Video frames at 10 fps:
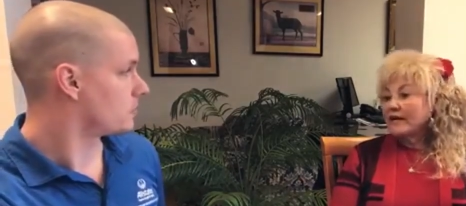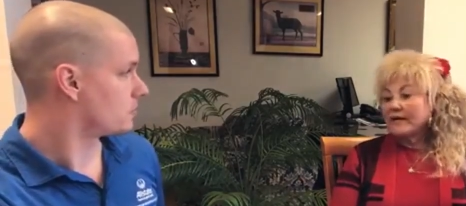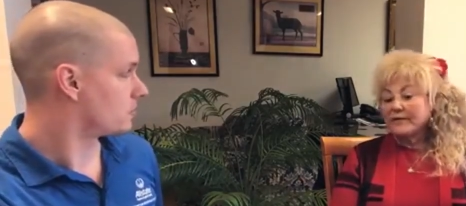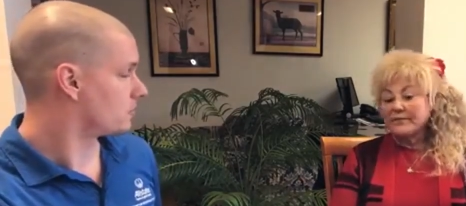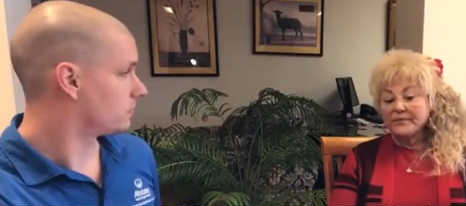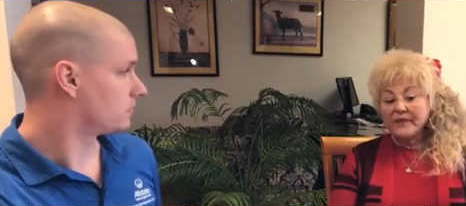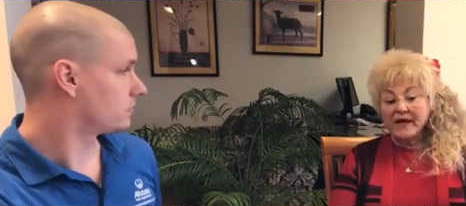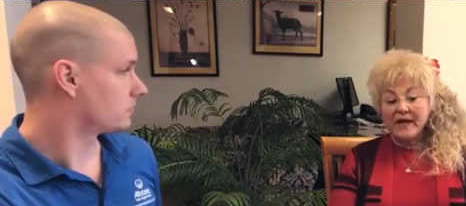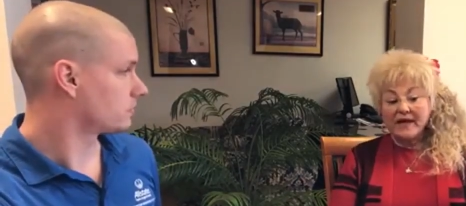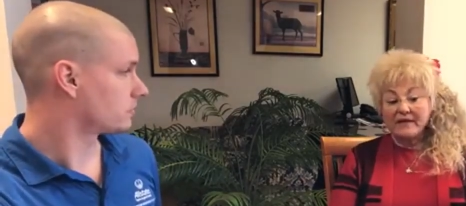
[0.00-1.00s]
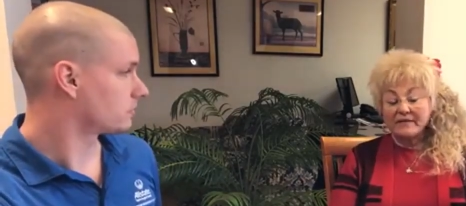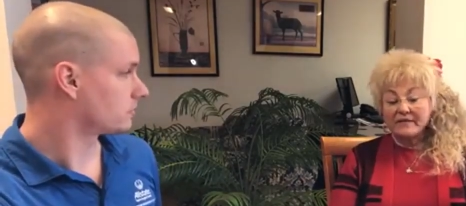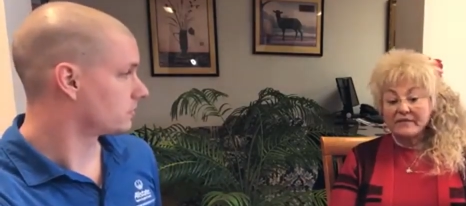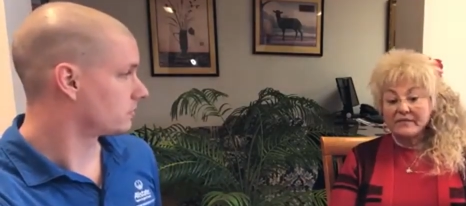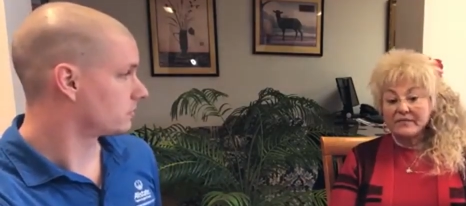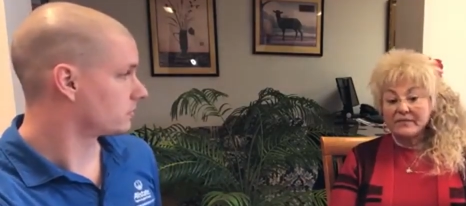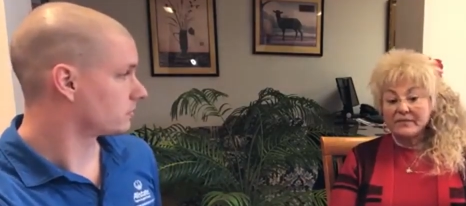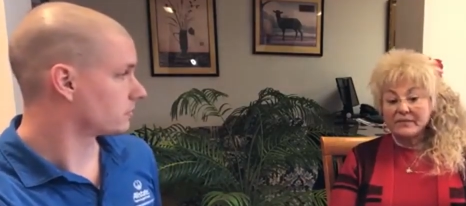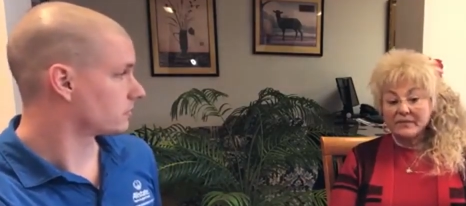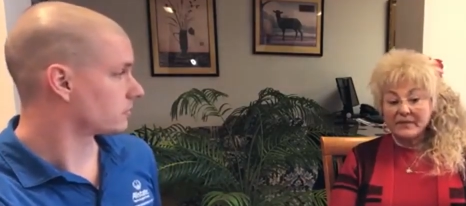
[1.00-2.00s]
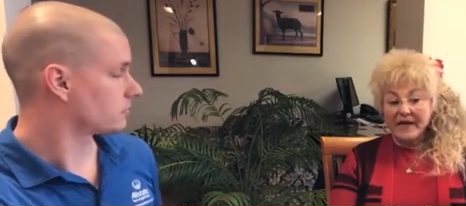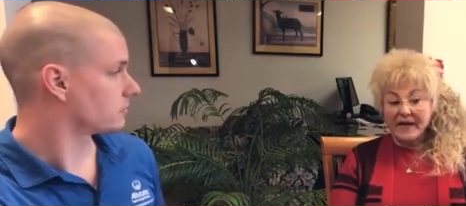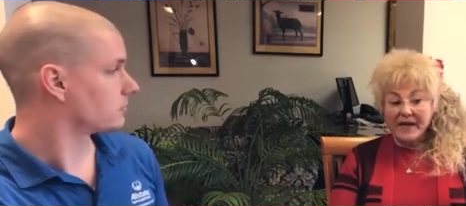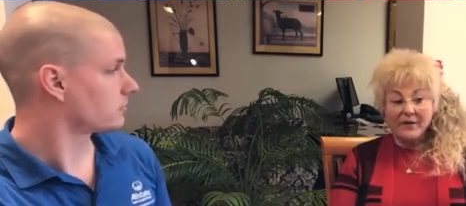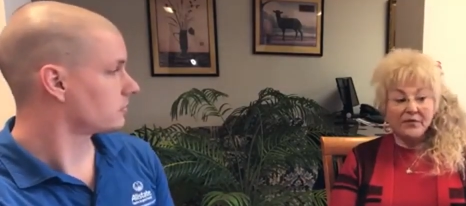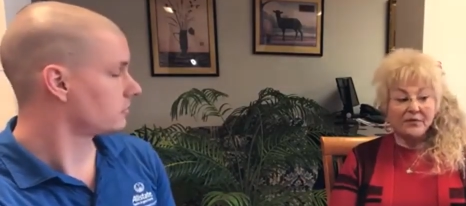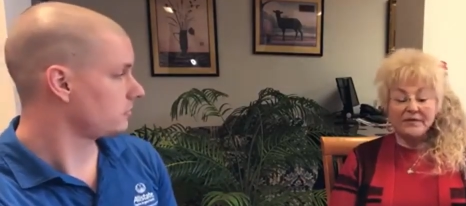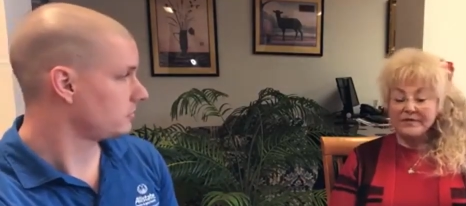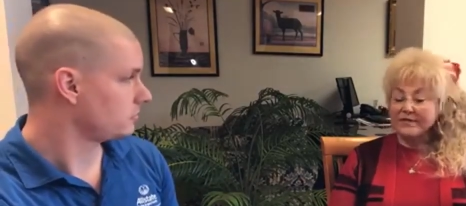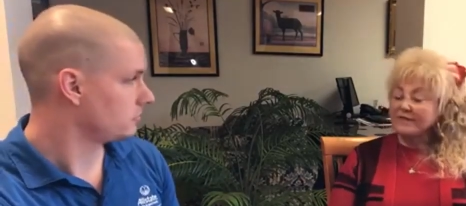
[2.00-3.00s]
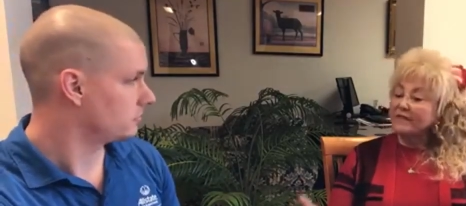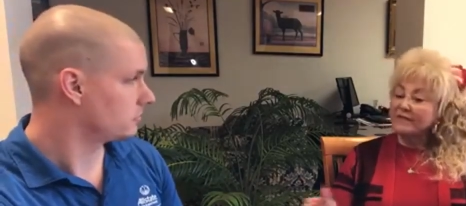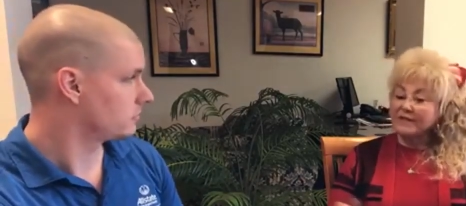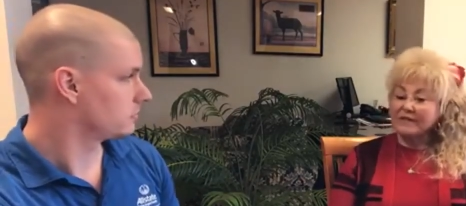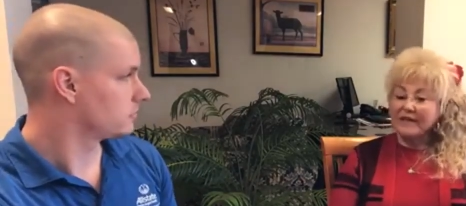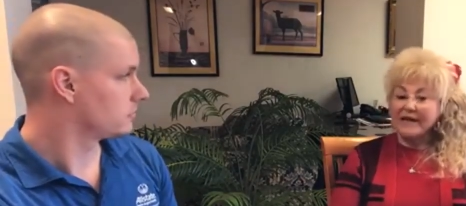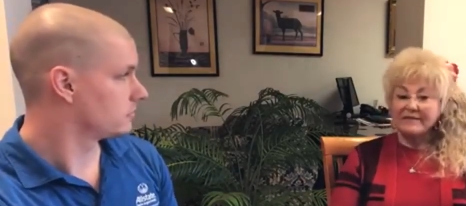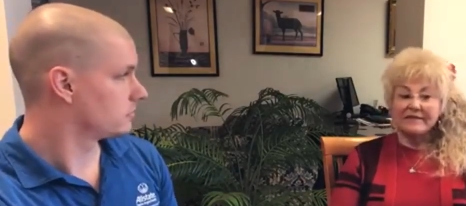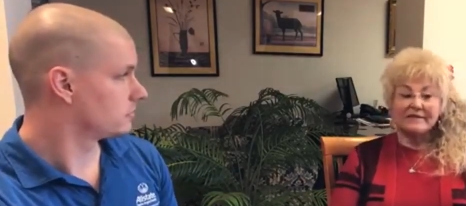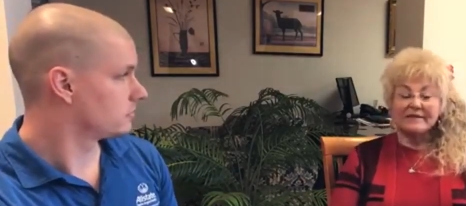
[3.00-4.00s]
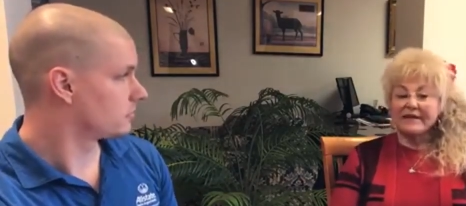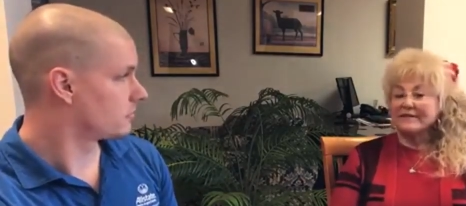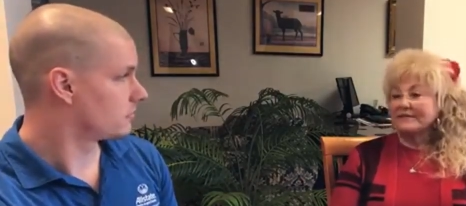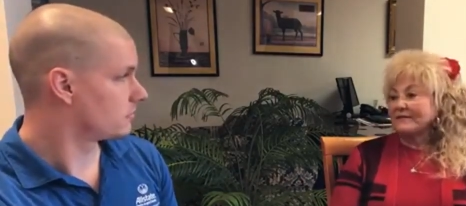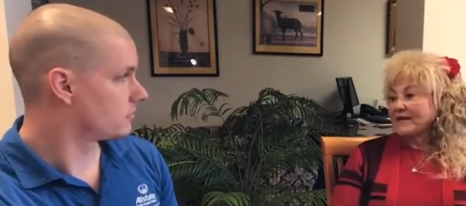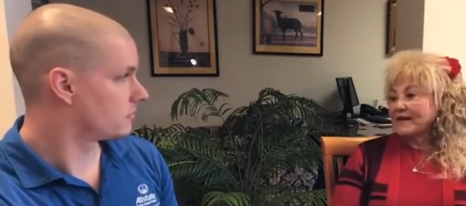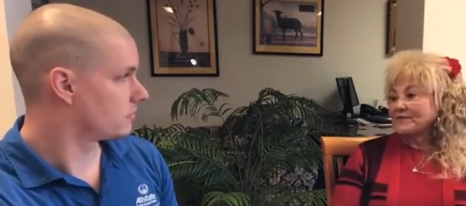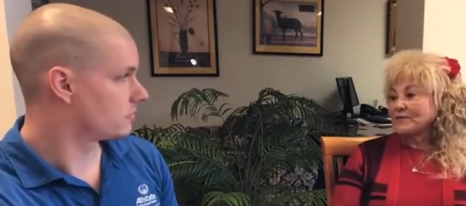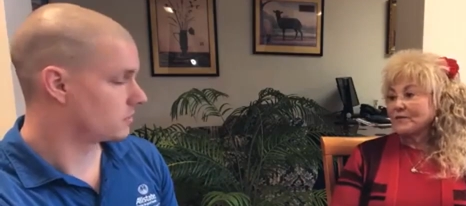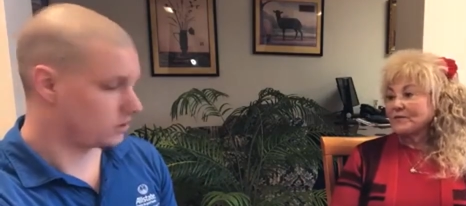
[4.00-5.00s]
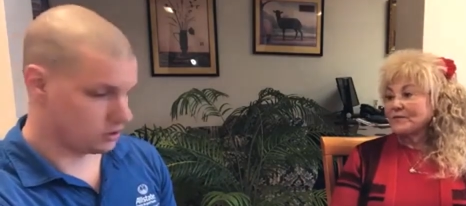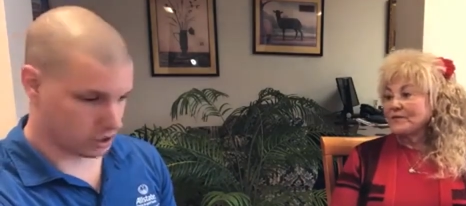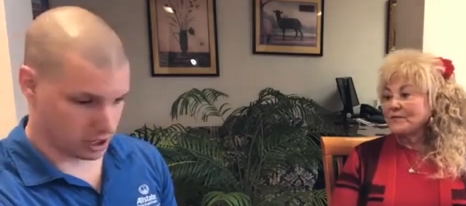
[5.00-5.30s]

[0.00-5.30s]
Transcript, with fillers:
Speaker 1: Um, I I had 36 kids in a class, six classes a day. So sure.